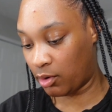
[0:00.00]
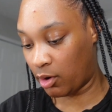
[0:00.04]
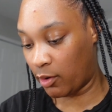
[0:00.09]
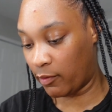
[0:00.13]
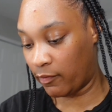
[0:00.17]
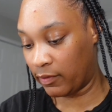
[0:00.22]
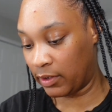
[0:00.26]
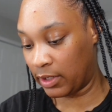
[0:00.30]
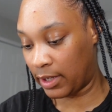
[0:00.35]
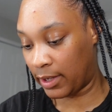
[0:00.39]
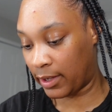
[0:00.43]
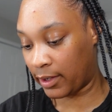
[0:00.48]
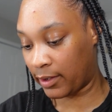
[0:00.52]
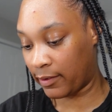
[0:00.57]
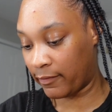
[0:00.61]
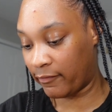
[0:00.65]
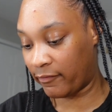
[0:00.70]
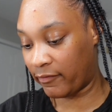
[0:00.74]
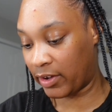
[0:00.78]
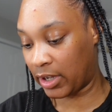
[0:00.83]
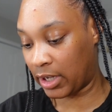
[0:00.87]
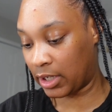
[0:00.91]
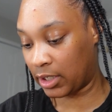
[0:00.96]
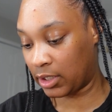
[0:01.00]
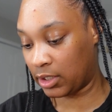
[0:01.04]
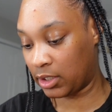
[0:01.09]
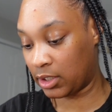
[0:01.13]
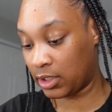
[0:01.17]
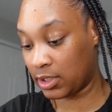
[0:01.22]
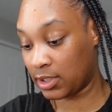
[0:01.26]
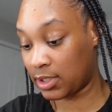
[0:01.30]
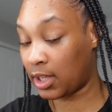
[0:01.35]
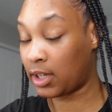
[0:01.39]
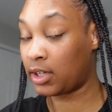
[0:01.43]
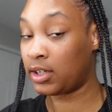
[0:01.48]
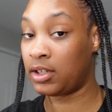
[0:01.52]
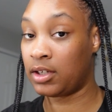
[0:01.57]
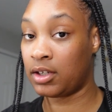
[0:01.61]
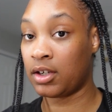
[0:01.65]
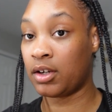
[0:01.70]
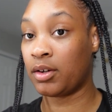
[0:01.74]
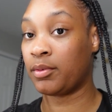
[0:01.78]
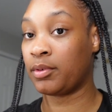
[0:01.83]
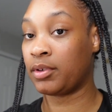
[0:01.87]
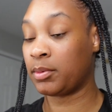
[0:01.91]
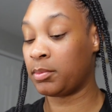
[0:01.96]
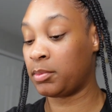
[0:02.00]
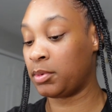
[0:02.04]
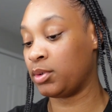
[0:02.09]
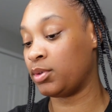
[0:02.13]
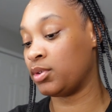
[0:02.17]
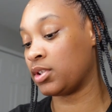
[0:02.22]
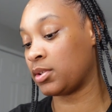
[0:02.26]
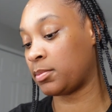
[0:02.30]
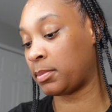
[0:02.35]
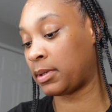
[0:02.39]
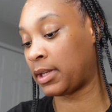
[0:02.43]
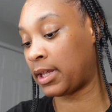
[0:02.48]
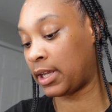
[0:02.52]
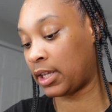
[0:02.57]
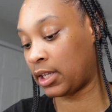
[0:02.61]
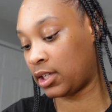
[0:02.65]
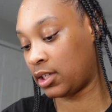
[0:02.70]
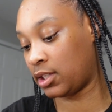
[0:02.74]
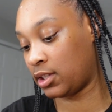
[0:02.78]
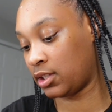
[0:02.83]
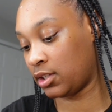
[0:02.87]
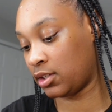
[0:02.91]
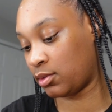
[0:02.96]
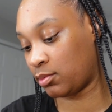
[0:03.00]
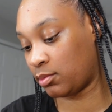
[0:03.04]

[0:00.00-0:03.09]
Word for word: Hopefully I can find it, because I did go on the beauty supply and get this